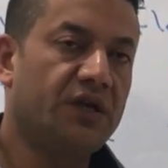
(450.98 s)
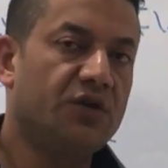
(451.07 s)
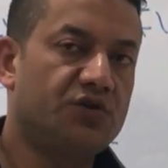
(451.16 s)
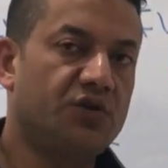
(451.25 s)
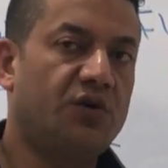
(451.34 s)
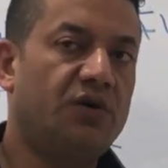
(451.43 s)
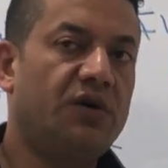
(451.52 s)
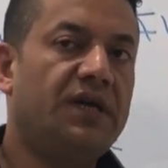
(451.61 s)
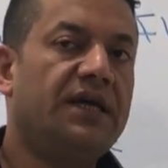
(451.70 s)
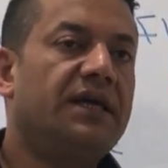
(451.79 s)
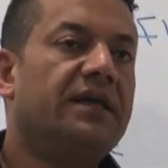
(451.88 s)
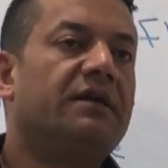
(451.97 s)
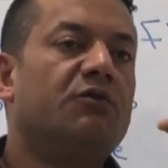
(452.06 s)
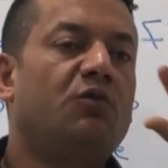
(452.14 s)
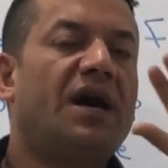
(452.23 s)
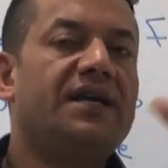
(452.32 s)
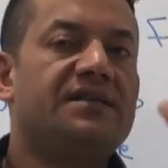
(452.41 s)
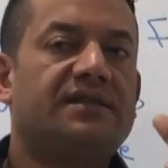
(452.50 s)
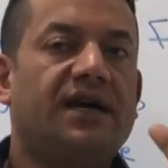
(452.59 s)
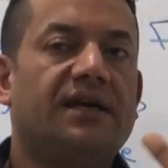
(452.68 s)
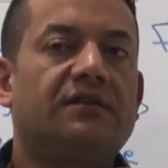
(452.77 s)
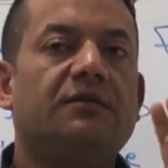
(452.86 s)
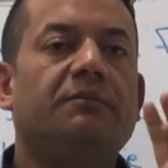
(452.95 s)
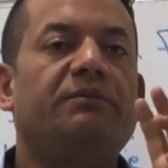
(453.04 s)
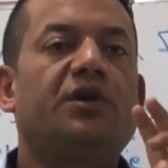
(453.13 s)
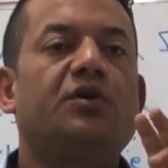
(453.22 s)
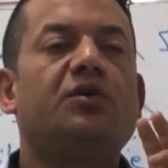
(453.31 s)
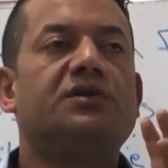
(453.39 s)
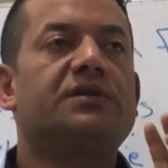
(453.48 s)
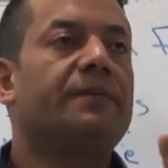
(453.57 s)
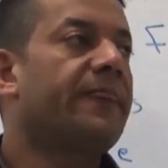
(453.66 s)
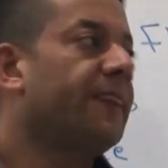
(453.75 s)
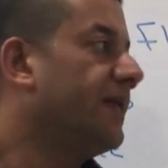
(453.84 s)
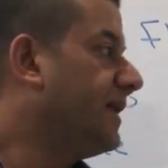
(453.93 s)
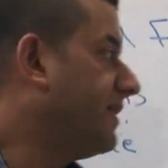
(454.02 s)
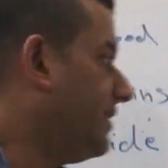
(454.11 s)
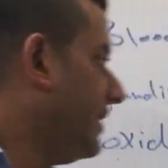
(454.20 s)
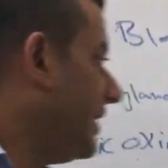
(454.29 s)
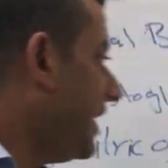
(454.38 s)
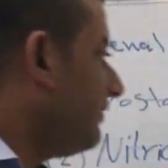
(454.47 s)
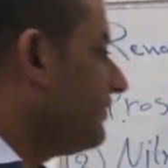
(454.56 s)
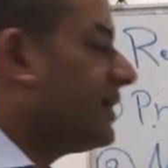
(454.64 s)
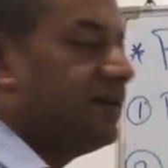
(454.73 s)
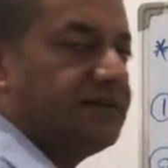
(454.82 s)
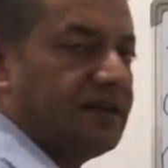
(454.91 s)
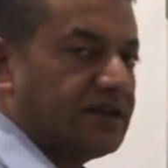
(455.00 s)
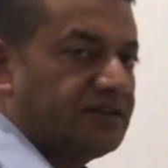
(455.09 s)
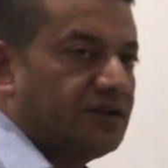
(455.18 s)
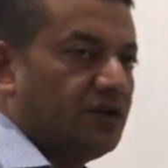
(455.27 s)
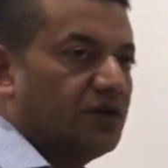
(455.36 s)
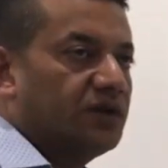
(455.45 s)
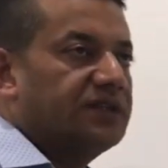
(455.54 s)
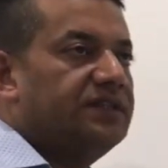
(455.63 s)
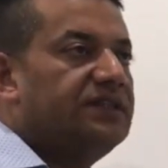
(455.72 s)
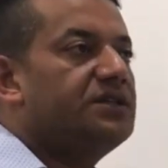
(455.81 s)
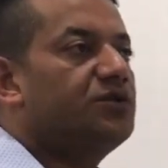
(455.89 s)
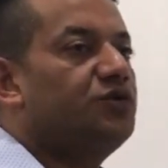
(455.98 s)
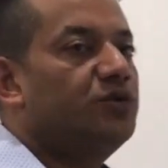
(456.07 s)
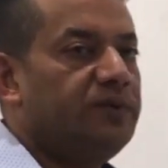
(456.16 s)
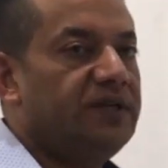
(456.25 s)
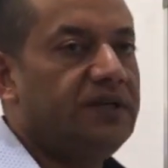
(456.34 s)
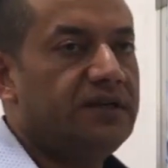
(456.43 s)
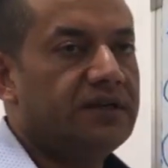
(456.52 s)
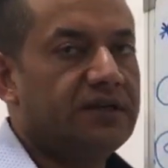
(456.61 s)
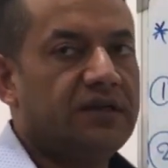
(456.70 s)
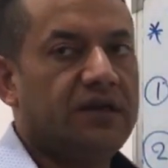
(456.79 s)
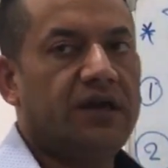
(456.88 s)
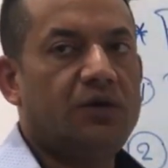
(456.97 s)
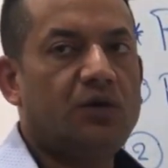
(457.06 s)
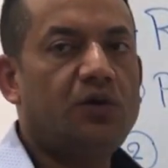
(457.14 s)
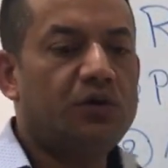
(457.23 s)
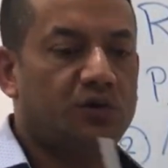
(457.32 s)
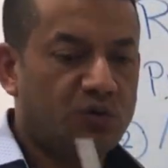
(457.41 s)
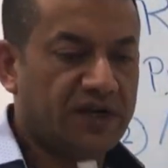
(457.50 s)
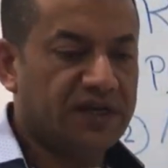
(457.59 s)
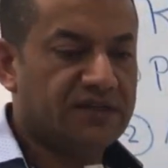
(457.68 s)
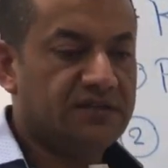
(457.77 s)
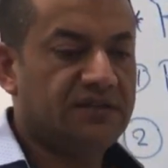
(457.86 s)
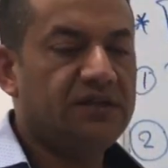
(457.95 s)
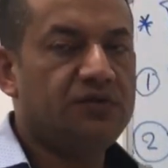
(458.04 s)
So why is that? Because the afferent arteriole needs to be always